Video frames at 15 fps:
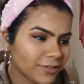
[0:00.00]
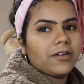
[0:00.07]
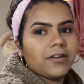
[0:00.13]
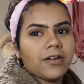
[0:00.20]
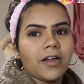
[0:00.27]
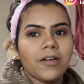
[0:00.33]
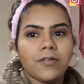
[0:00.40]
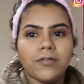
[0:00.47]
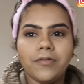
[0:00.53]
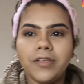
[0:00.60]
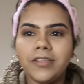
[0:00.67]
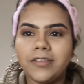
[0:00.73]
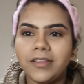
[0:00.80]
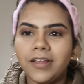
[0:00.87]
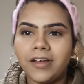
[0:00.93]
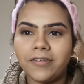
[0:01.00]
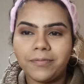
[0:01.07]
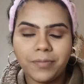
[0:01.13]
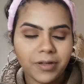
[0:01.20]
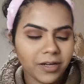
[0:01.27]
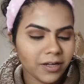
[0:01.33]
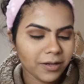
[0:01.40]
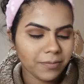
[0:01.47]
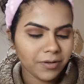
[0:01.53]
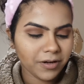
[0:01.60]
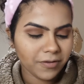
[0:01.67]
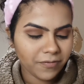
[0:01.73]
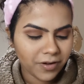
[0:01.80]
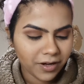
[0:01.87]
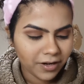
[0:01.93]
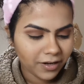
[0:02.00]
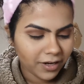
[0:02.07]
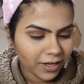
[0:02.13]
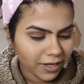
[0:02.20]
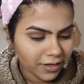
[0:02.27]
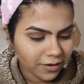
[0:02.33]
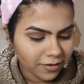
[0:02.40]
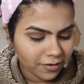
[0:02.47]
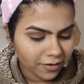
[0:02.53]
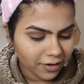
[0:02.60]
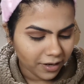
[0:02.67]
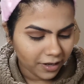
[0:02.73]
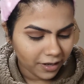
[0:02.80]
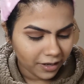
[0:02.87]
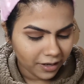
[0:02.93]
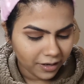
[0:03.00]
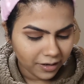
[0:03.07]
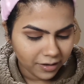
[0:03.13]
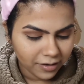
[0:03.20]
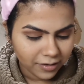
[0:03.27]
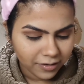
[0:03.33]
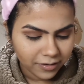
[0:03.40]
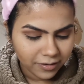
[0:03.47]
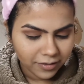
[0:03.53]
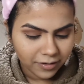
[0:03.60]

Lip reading: I always love putting a bit of highlighter in